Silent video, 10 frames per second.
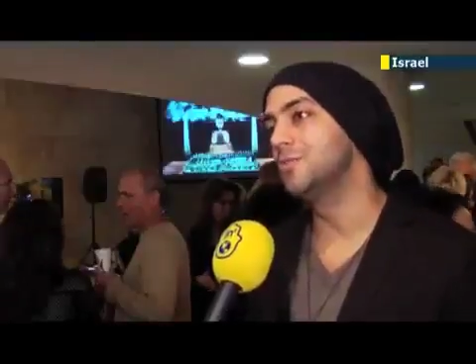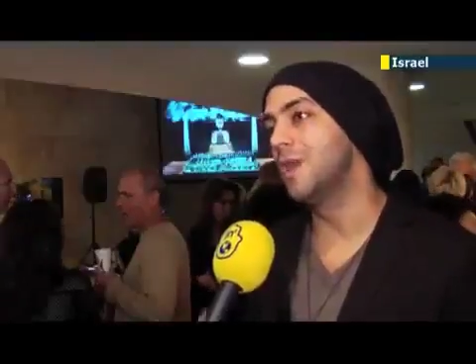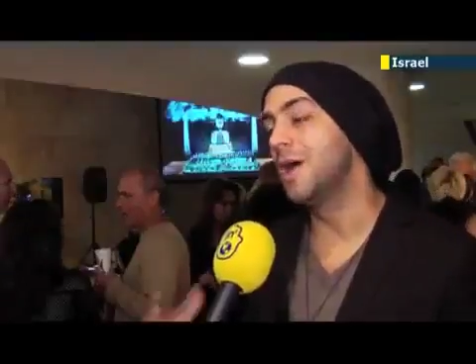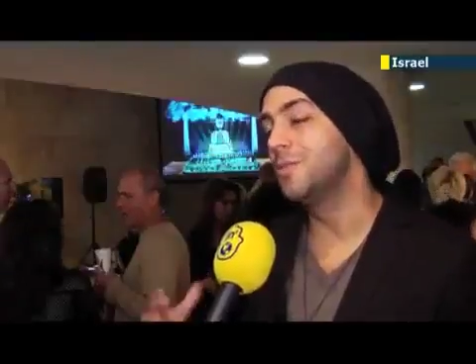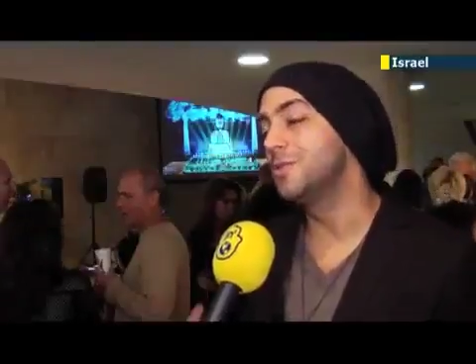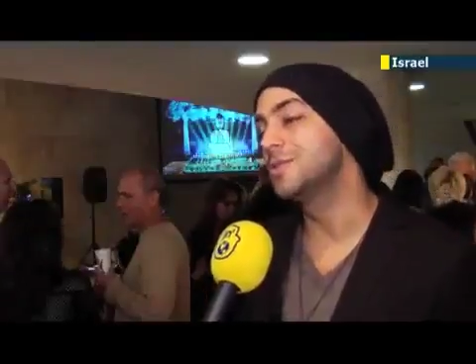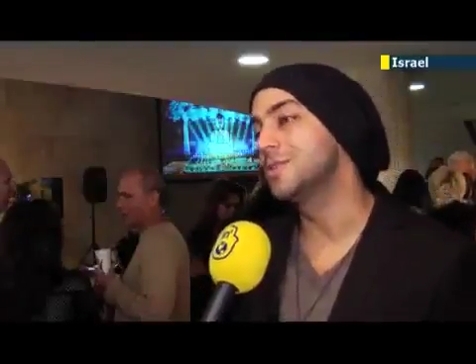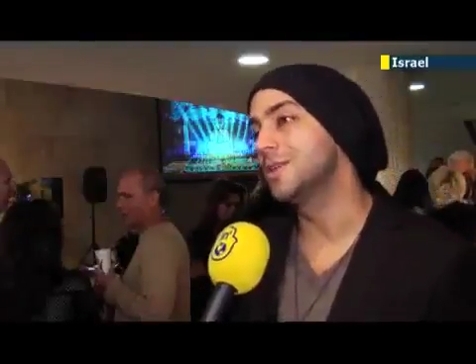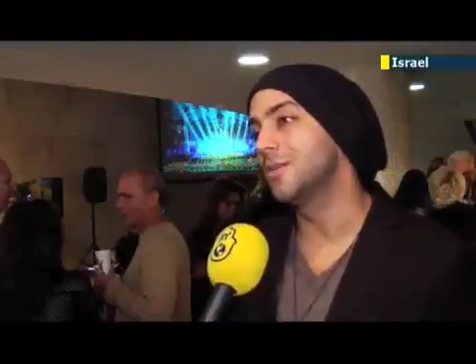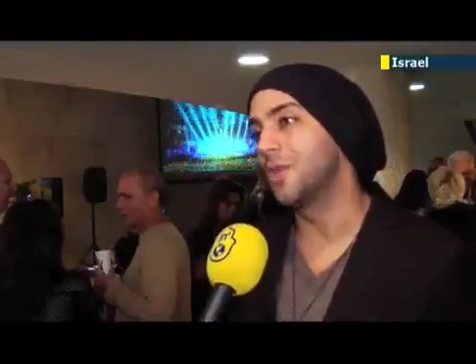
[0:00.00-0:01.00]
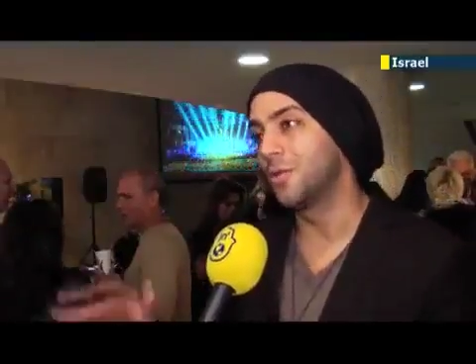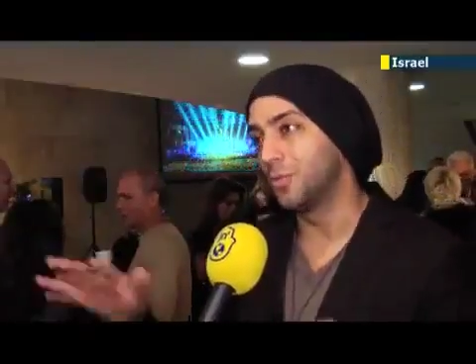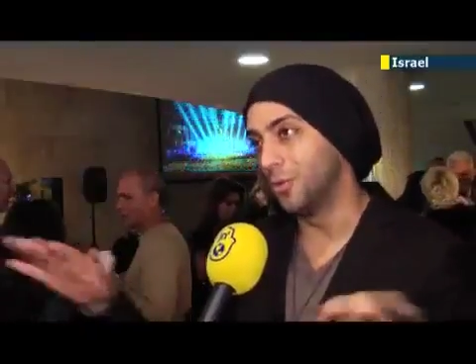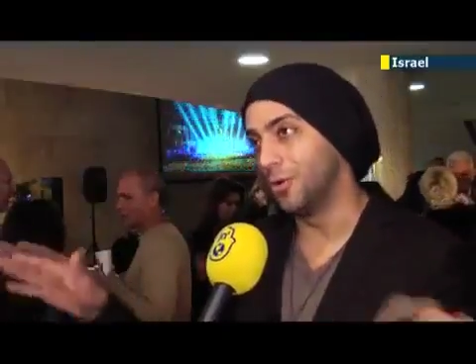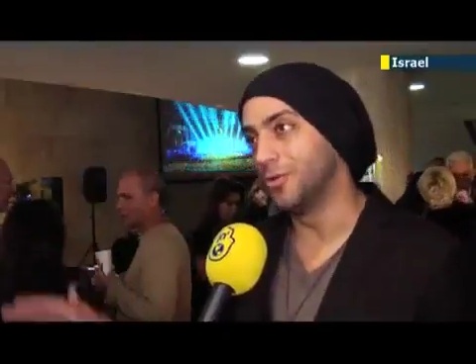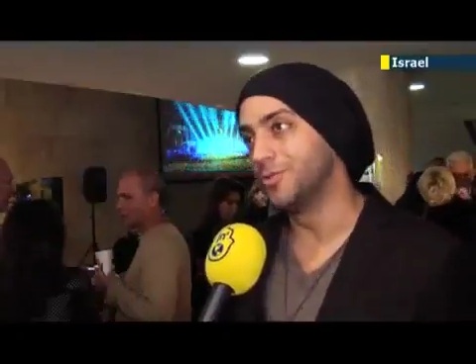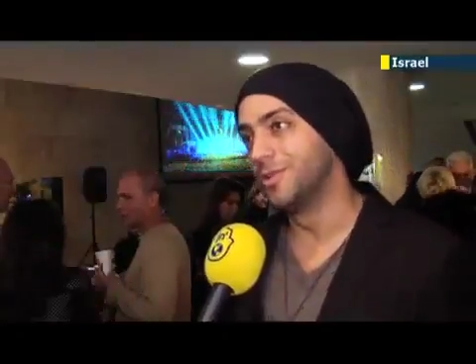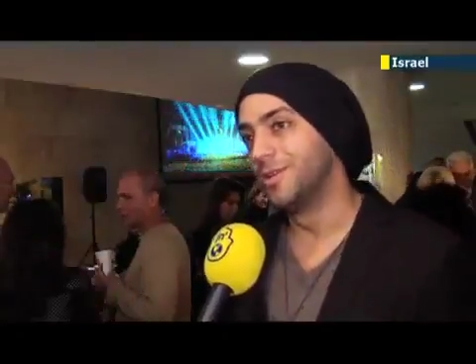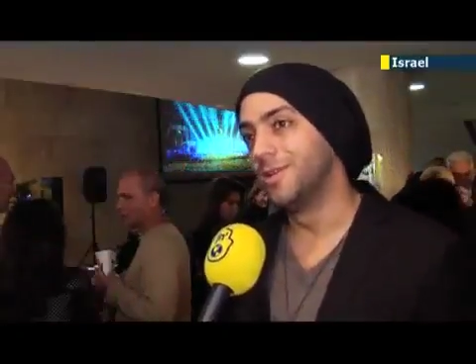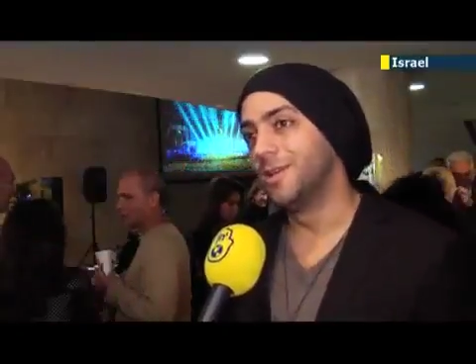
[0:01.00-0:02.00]
to my music around the world
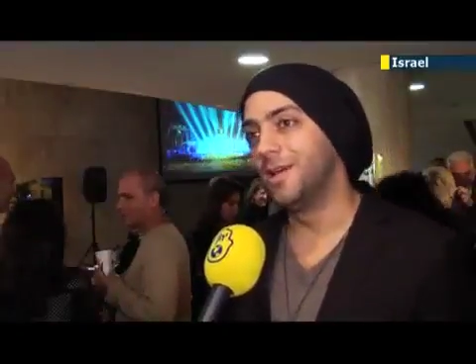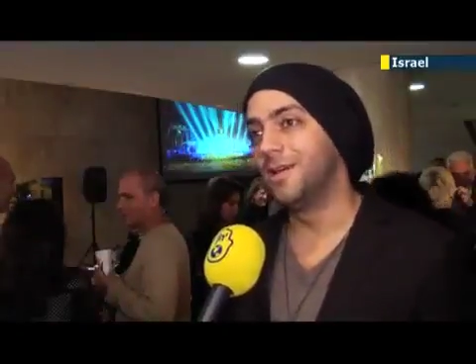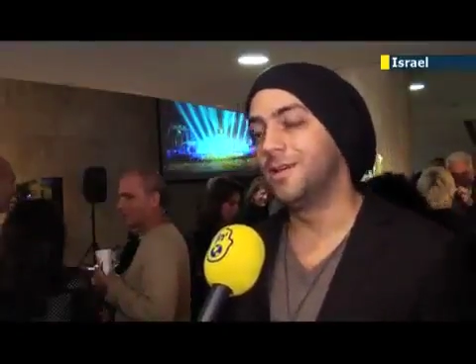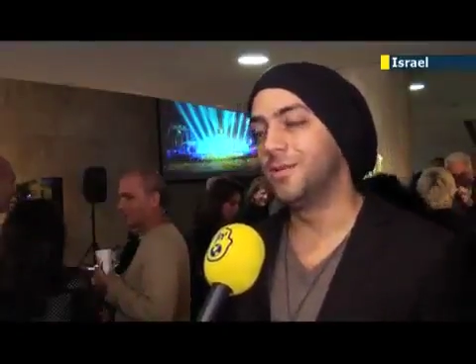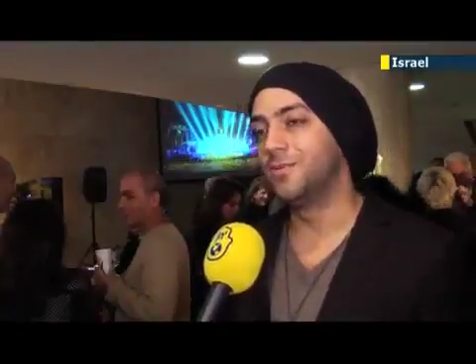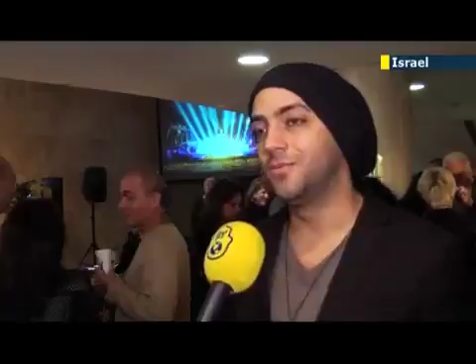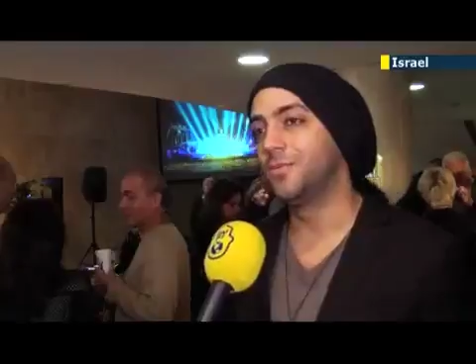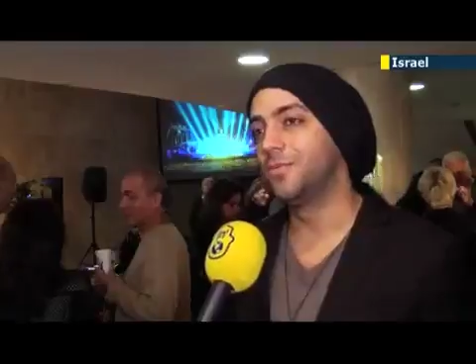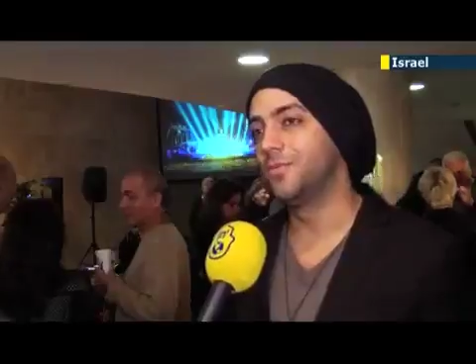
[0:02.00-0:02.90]
and